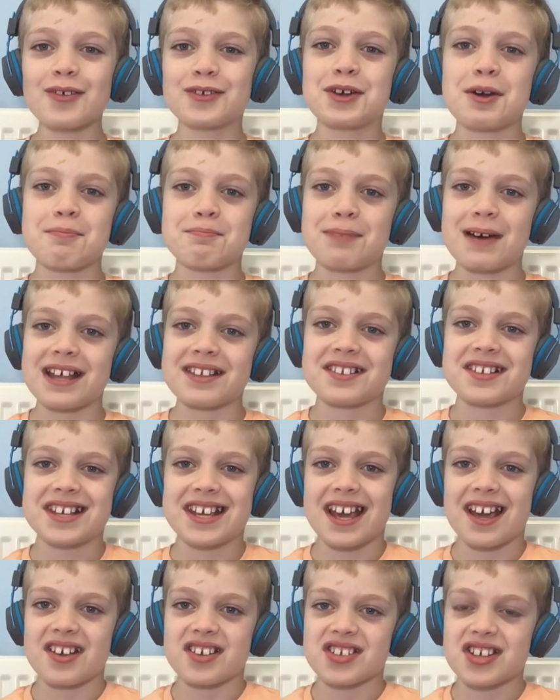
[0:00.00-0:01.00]
Welcome back to
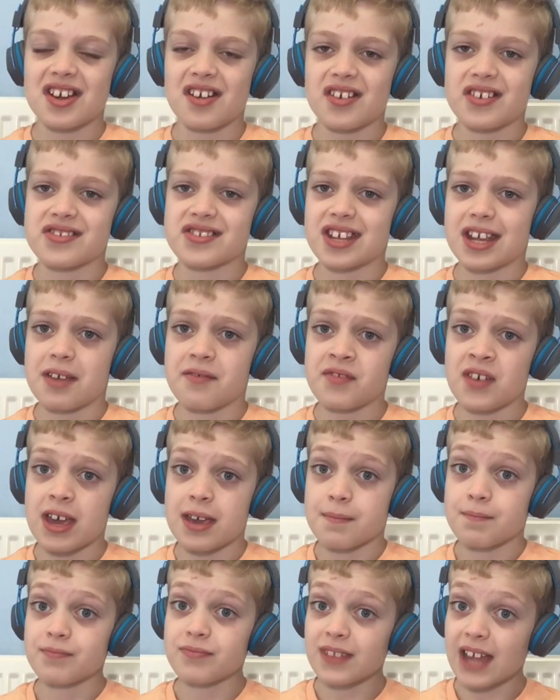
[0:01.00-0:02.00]
Chaos Cody TV.
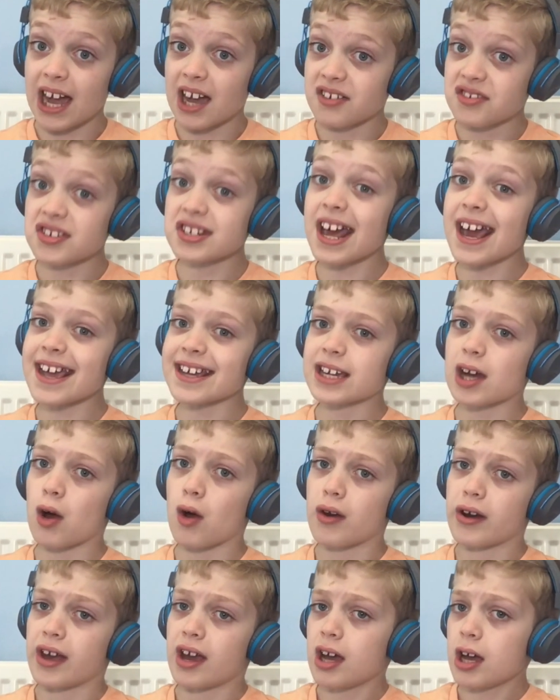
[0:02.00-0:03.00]
How's your day
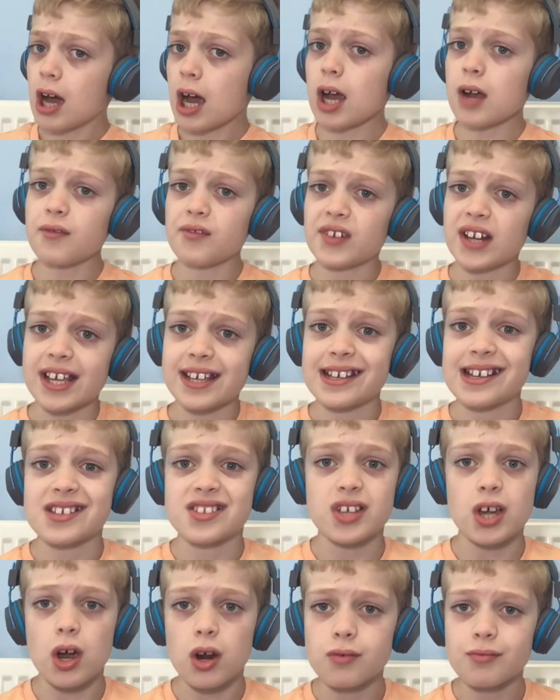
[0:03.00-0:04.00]
going? Hopefully it's
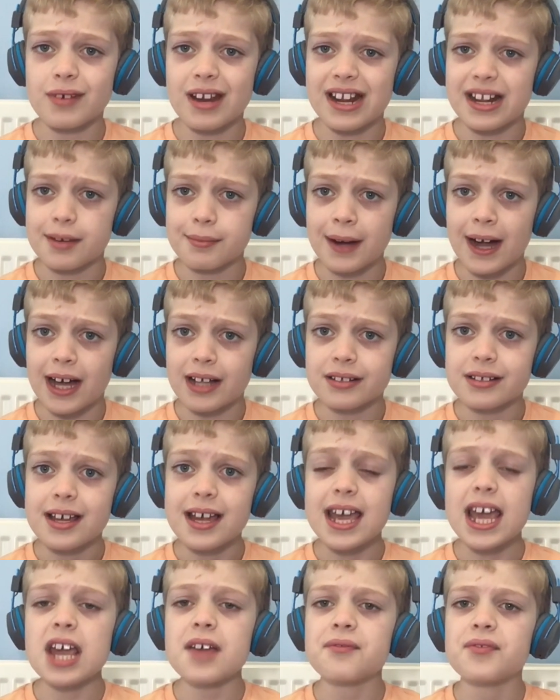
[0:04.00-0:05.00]
going really well.
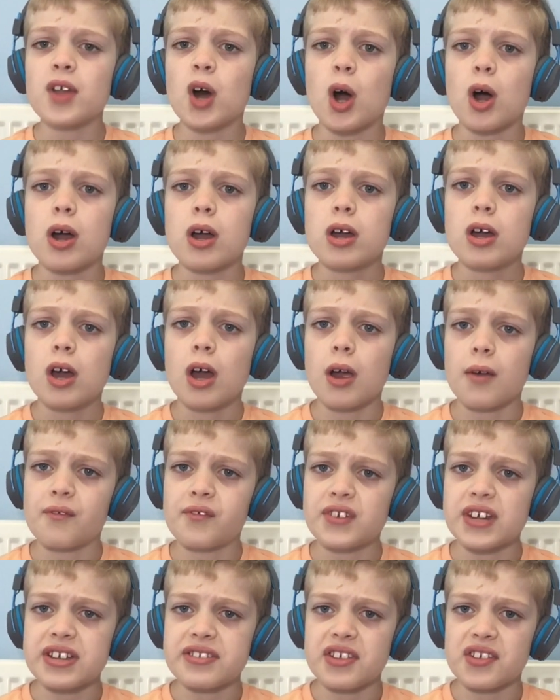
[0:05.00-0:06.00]
If not,
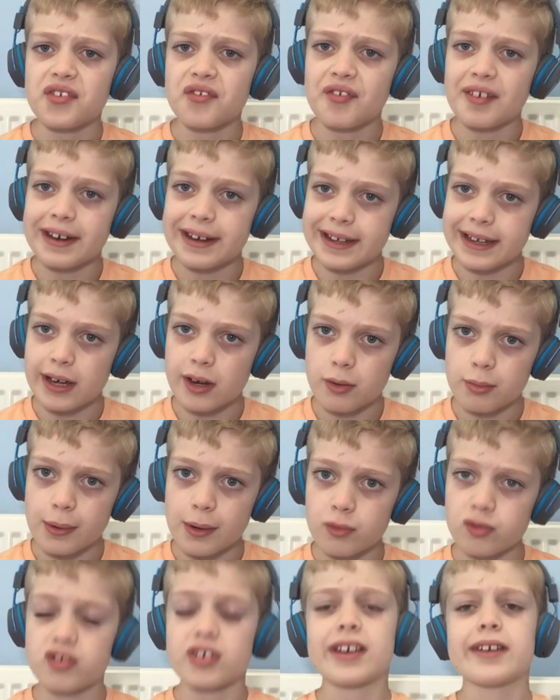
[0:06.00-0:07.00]
hopefully this video
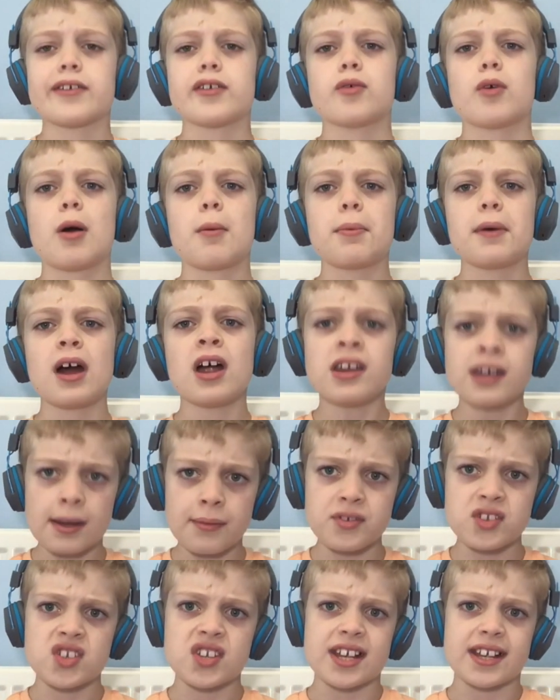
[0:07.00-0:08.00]
will cheer you up.
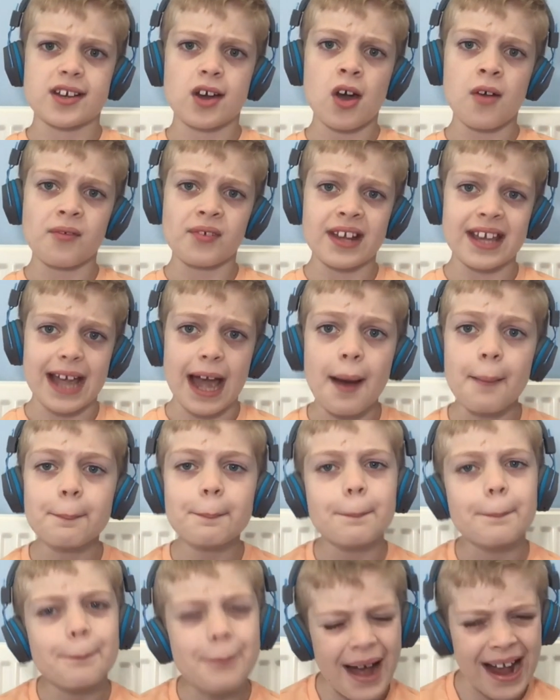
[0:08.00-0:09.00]
Enough of saying hopefully I'm
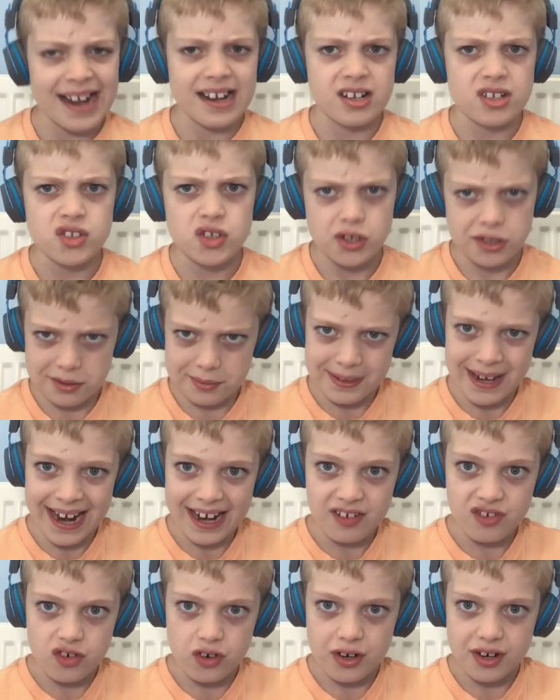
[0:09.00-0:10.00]
back to the
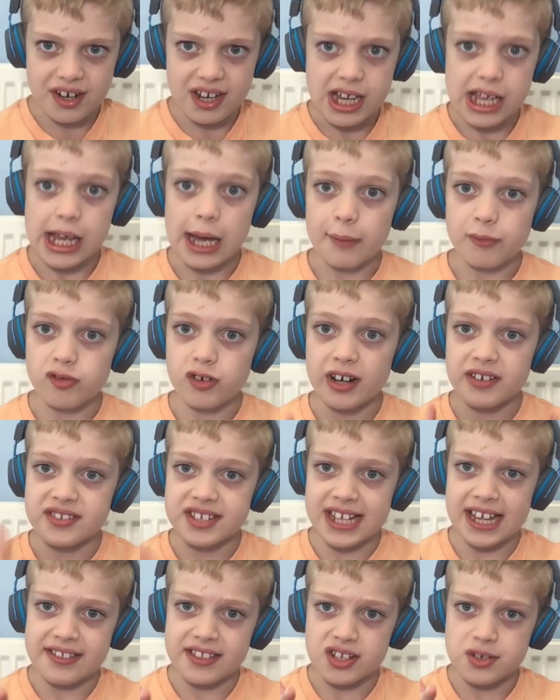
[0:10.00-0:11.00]
reaction. trying to
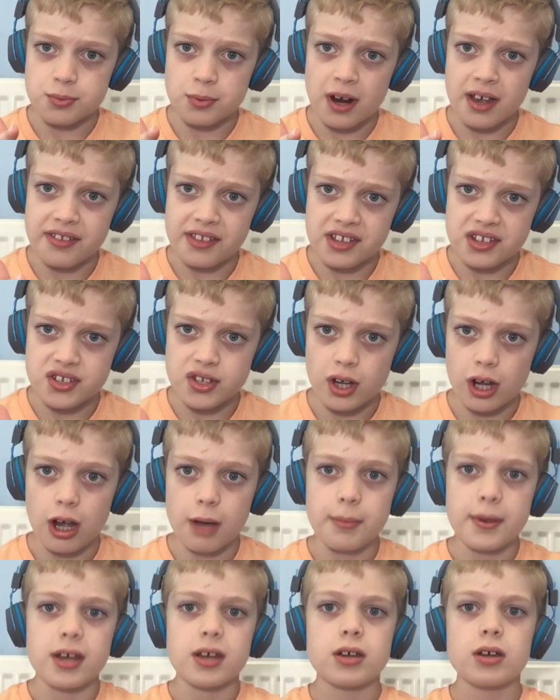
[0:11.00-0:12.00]
get this right this
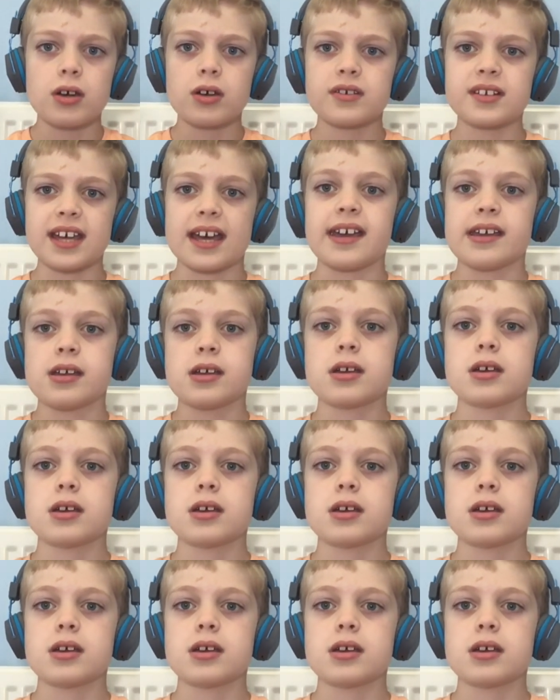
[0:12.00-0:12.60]
time. Okay,